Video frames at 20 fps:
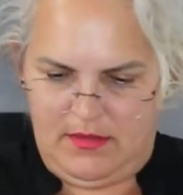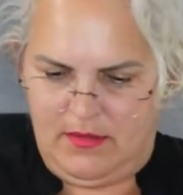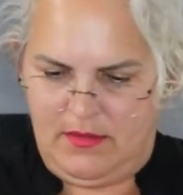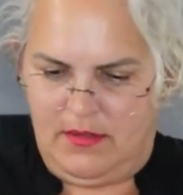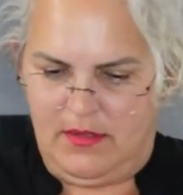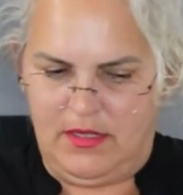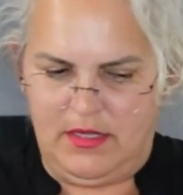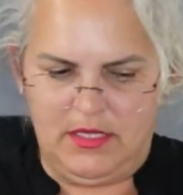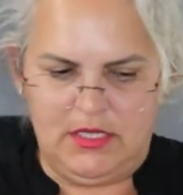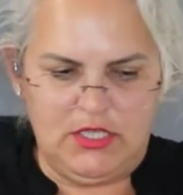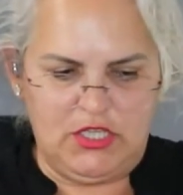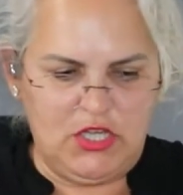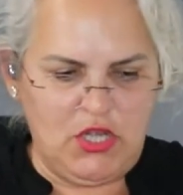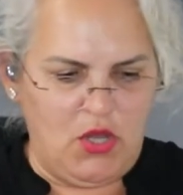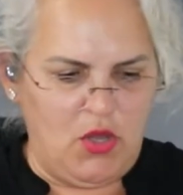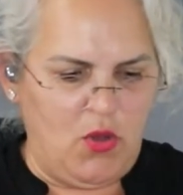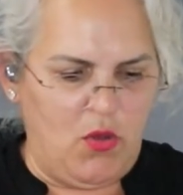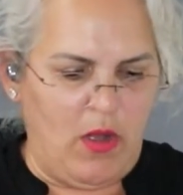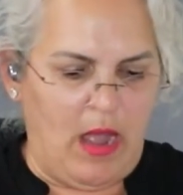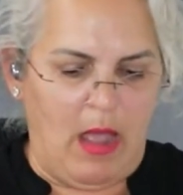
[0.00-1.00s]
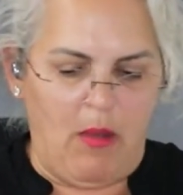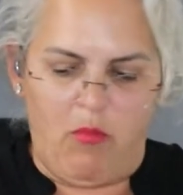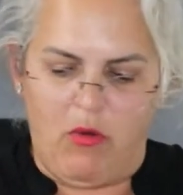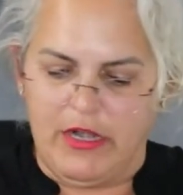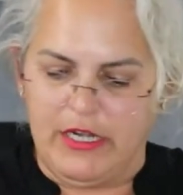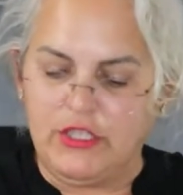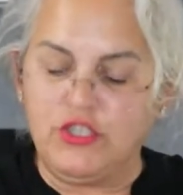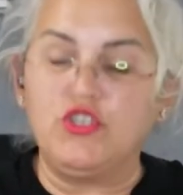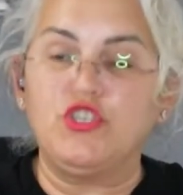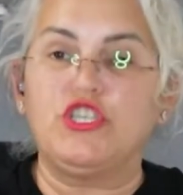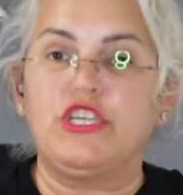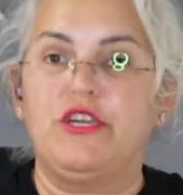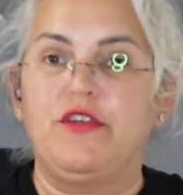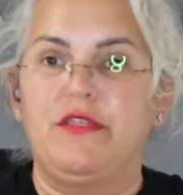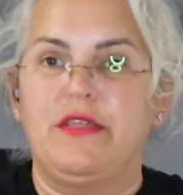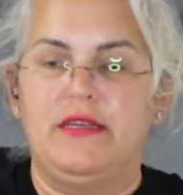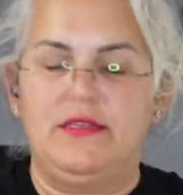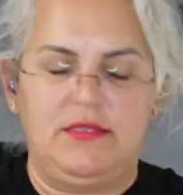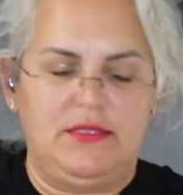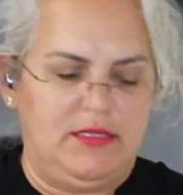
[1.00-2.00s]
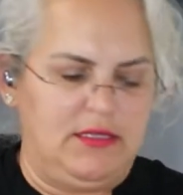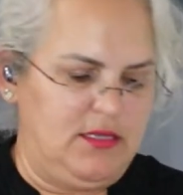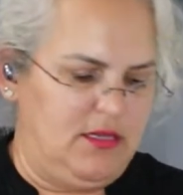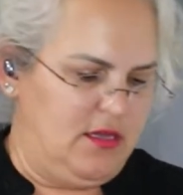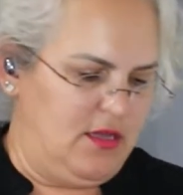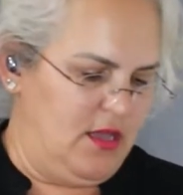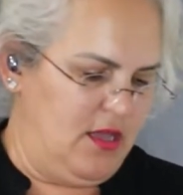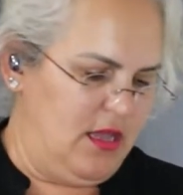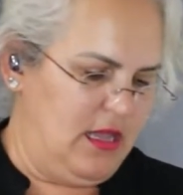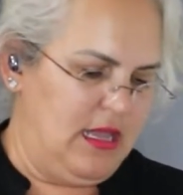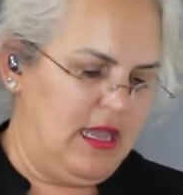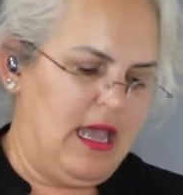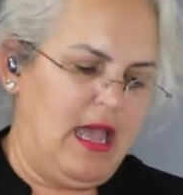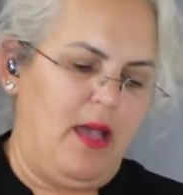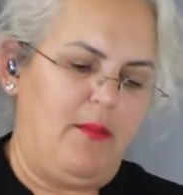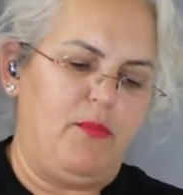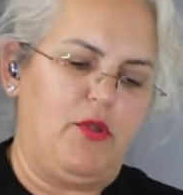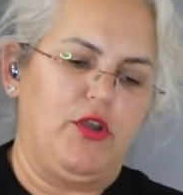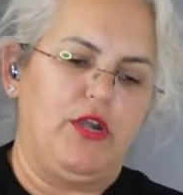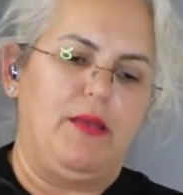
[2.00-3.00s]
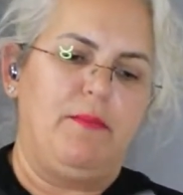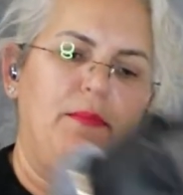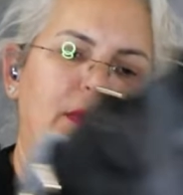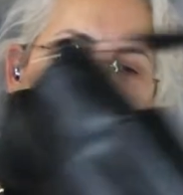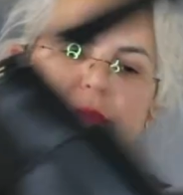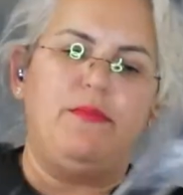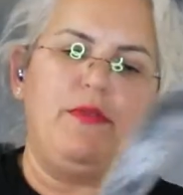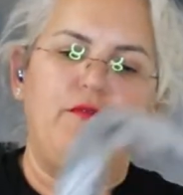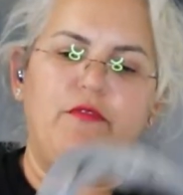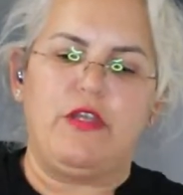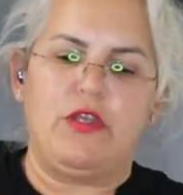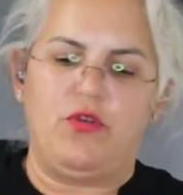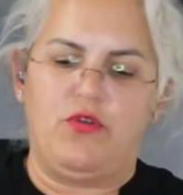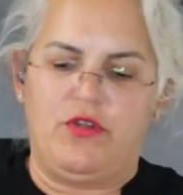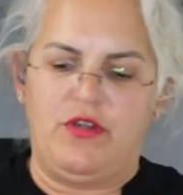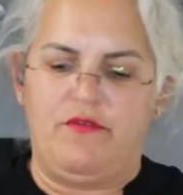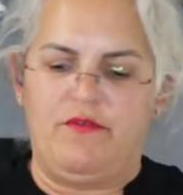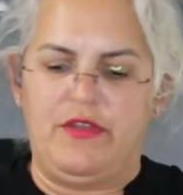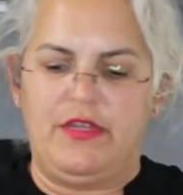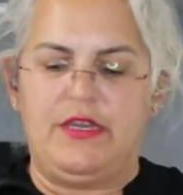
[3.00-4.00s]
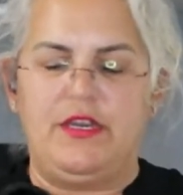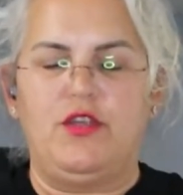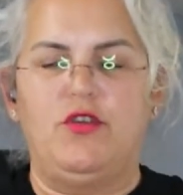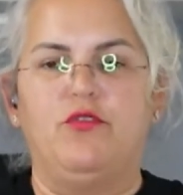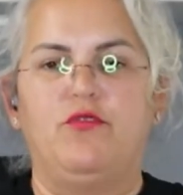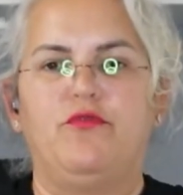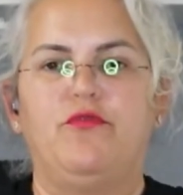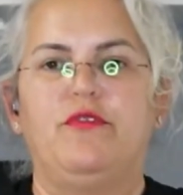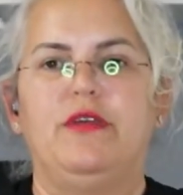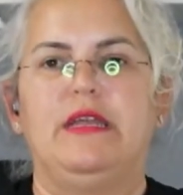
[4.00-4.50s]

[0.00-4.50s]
So I wanted to share this. I'm gonna maybe record a video,